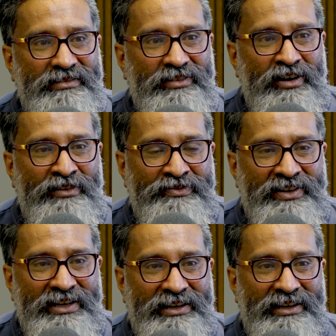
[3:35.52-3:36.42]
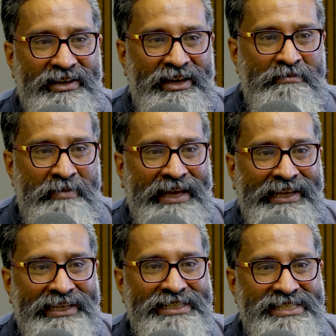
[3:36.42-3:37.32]
offer a
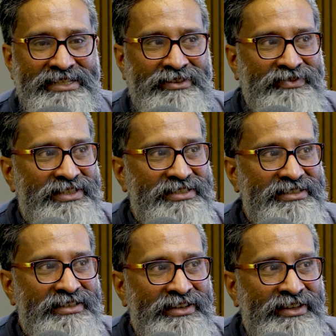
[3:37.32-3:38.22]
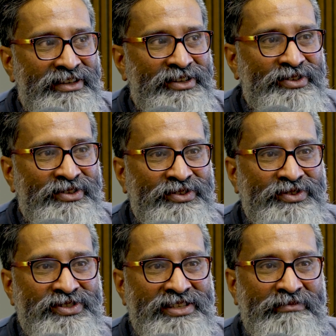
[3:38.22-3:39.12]
banking service
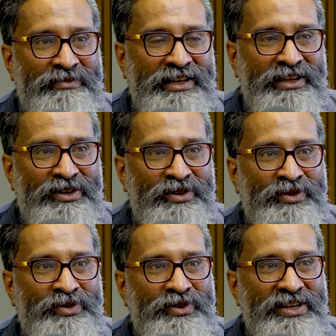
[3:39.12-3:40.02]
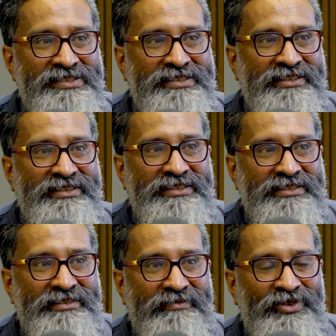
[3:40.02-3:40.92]
to somebody who
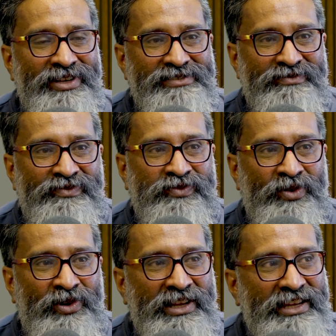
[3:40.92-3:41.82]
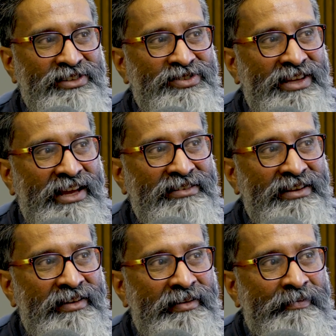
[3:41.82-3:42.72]
doesn't fall into that
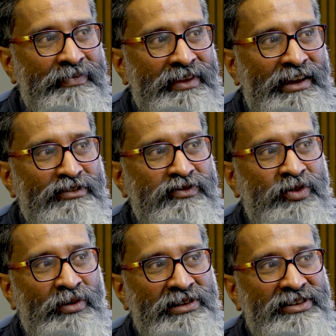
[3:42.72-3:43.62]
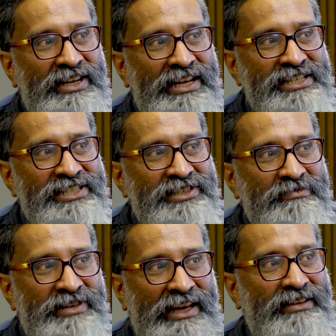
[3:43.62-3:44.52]
kind of formal
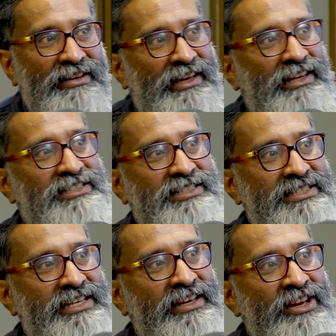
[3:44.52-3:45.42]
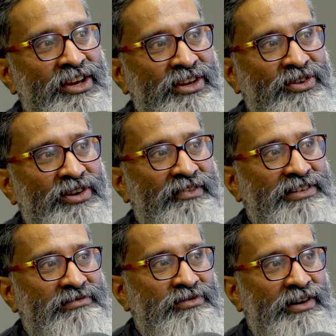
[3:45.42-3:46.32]
relationship. Like let's just say you have a
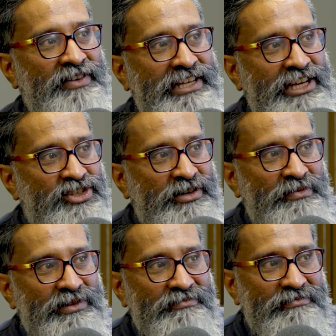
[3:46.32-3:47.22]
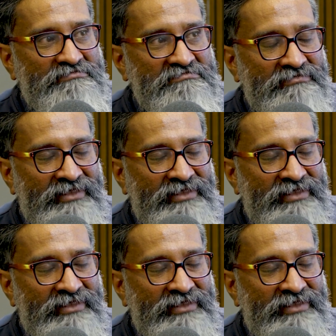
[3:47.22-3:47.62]
day job, right?